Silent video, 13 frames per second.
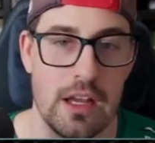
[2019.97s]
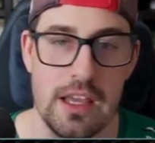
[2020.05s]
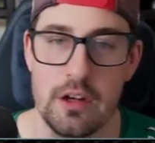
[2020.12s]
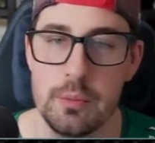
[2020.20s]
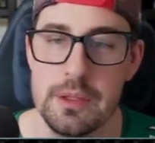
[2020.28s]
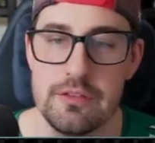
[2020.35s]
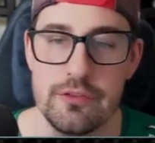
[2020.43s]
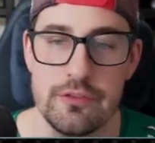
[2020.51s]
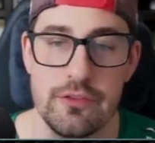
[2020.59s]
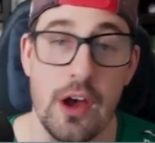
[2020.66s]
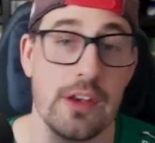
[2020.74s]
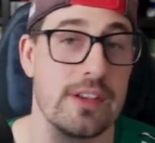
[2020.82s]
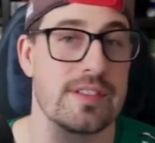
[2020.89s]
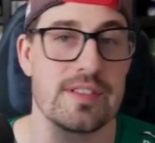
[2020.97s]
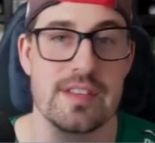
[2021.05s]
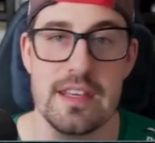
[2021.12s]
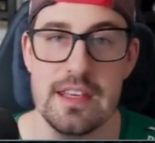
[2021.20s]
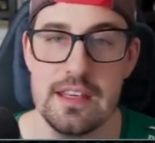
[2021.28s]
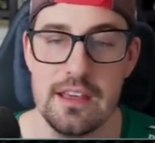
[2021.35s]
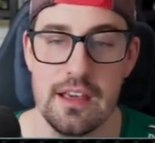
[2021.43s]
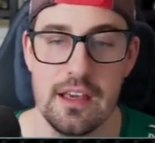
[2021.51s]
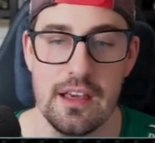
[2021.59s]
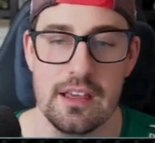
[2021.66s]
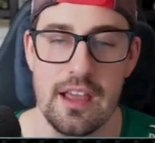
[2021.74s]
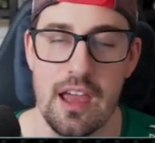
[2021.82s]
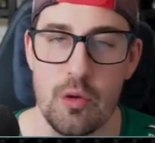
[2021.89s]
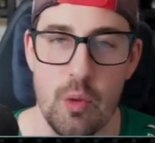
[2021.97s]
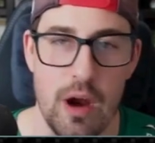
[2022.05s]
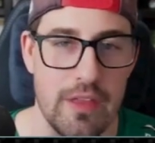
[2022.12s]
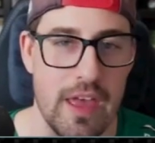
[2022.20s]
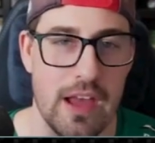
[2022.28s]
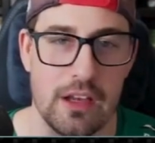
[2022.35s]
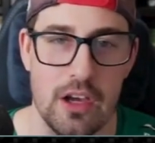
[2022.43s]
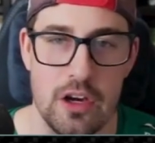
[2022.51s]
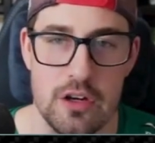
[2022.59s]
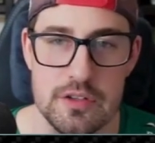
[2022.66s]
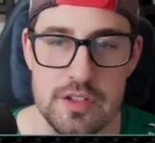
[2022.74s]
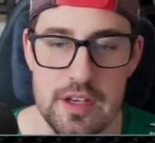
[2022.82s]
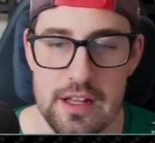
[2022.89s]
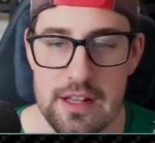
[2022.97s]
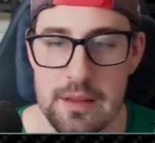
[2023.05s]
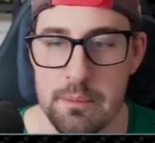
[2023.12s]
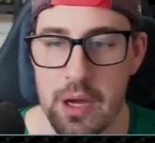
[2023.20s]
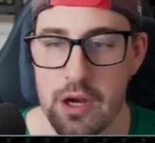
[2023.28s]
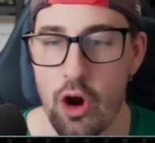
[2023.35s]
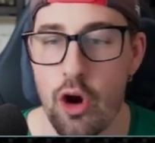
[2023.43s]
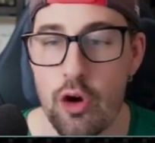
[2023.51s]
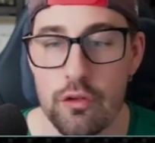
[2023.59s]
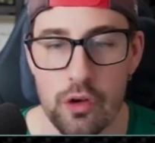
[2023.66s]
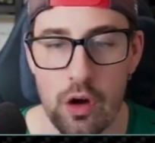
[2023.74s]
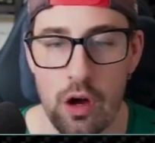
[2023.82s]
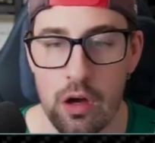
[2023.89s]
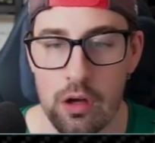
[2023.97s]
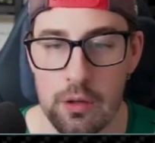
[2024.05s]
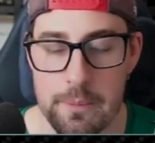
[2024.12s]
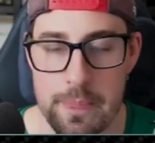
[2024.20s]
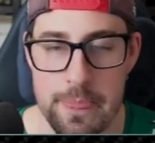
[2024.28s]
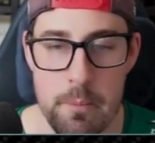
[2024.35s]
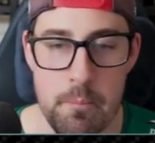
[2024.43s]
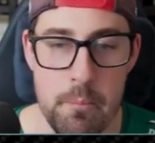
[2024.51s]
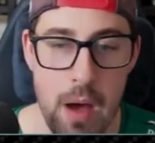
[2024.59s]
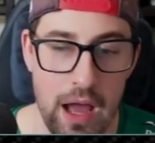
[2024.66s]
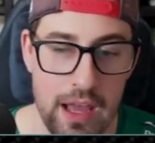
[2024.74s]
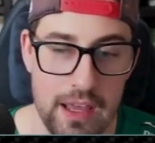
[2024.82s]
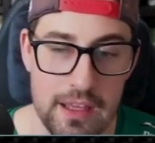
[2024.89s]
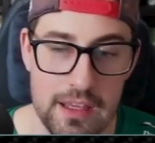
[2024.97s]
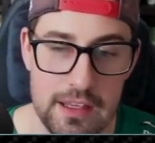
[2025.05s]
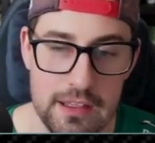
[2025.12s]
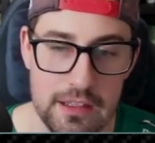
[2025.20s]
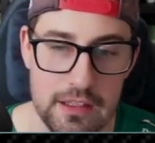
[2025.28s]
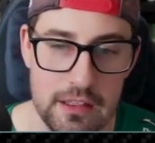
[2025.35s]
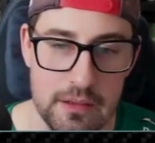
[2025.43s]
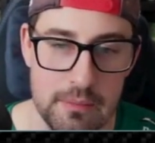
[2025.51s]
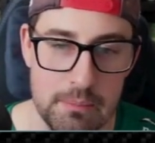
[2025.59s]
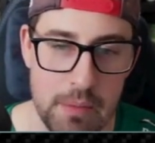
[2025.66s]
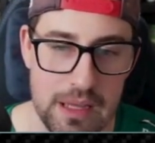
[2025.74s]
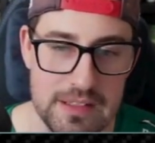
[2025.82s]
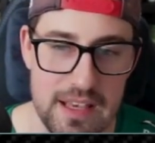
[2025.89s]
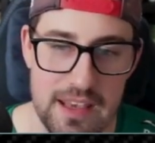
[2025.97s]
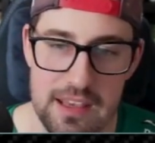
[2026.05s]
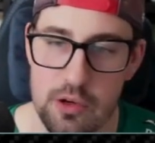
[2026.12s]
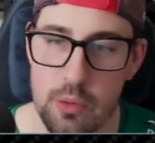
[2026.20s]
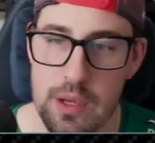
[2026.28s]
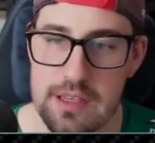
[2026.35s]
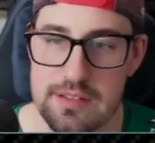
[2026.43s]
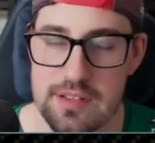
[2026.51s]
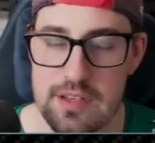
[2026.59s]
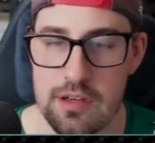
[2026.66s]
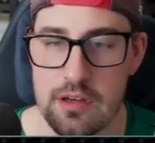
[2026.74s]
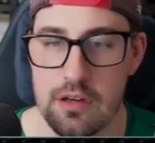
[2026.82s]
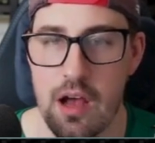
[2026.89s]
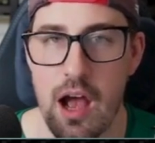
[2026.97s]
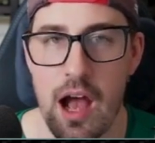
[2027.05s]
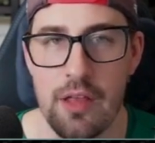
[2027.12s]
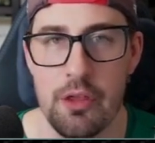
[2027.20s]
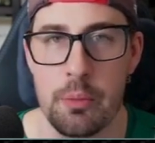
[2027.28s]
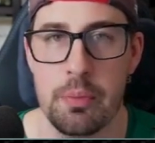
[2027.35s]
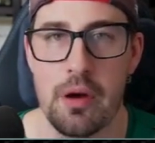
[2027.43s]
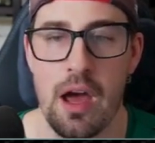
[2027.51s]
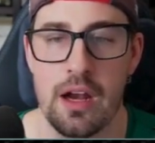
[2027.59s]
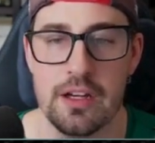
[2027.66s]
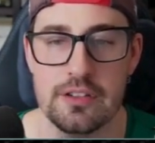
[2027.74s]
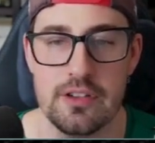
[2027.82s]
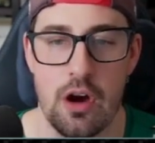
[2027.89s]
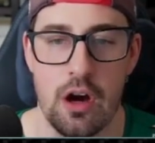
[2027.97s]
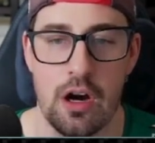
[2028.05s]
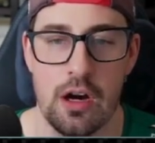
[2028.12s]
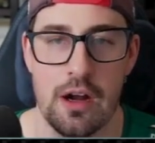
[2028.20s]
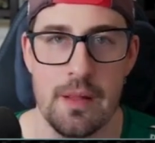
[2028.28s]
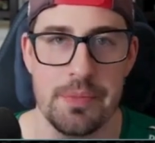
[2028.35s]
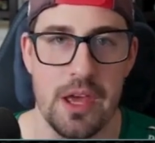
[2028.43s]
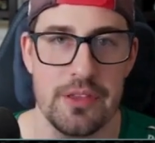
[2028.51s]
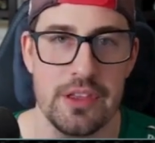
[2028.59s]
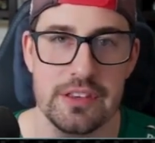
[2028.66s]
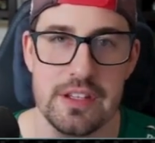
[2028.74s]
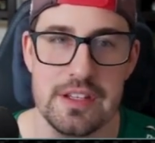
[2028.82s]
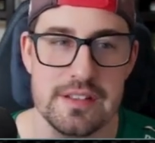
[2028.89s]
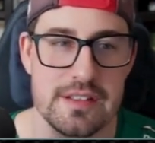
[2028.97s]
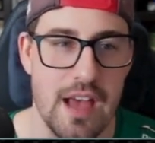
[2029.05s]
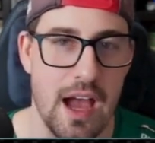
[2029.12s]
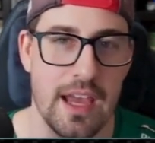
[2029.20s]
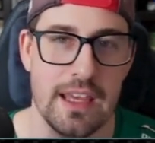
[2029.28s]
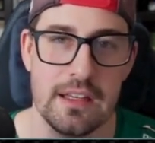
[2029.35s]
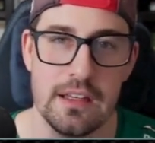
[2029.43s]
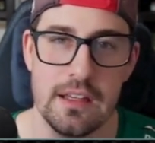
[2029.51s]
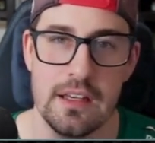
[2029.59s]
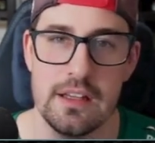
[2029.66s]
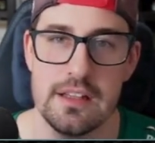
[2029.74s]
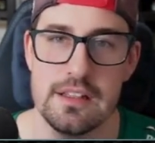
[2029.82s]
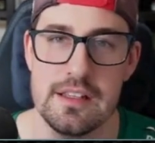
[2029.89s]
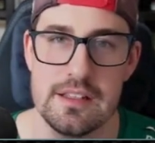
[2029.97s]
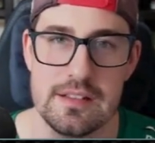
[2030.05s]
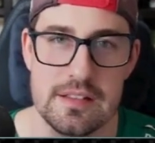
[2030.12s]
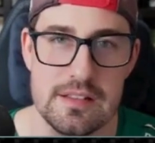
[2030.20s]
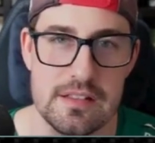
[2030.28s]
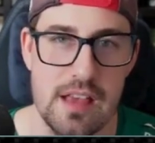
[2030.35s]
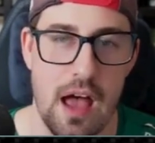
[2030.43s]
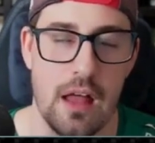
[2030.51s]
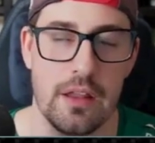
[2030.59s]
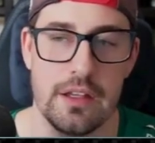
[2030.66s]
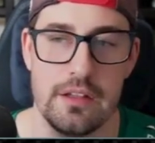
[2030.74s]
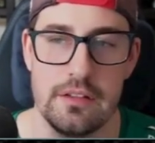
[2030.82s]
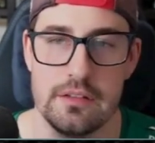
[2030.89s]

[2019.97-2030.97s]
It'll be fun to see kind of where that goes. But overall, my takeaways here on the product are, I think the design is solid.